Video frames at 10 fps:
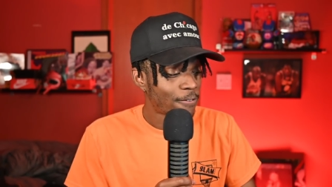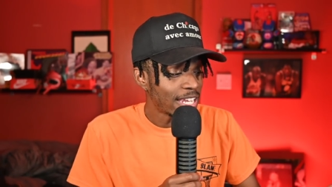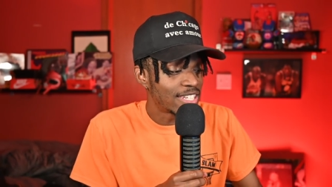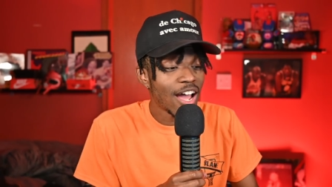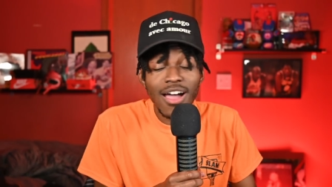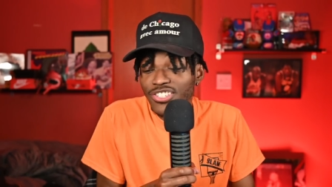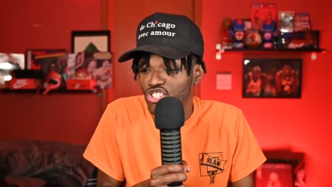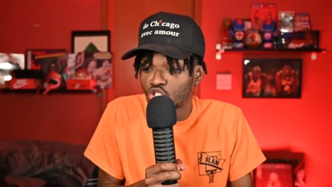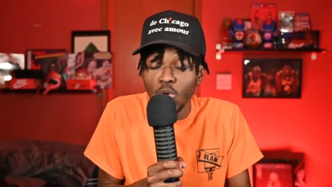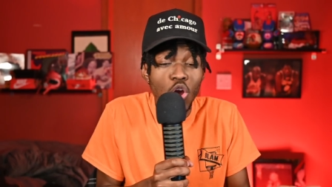he does
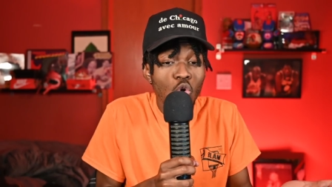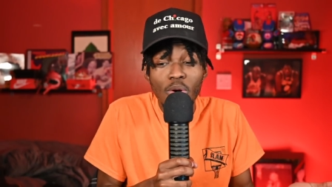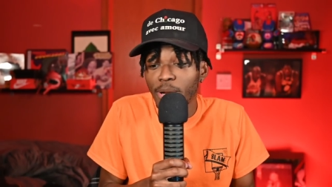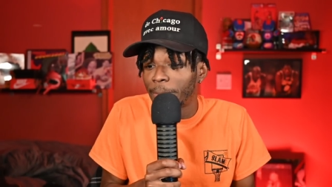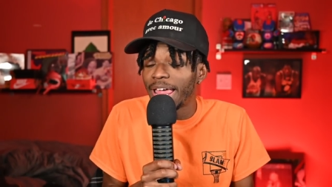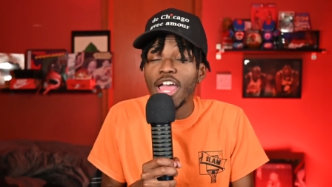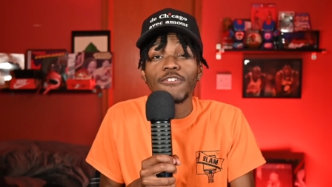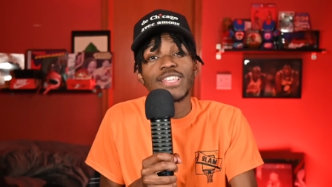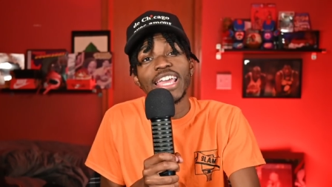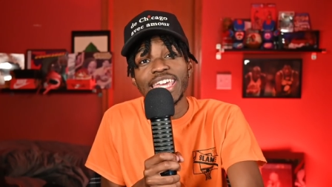struggle in the
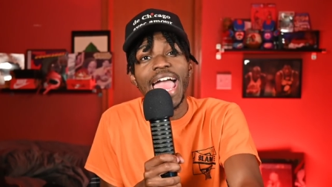playoffs like he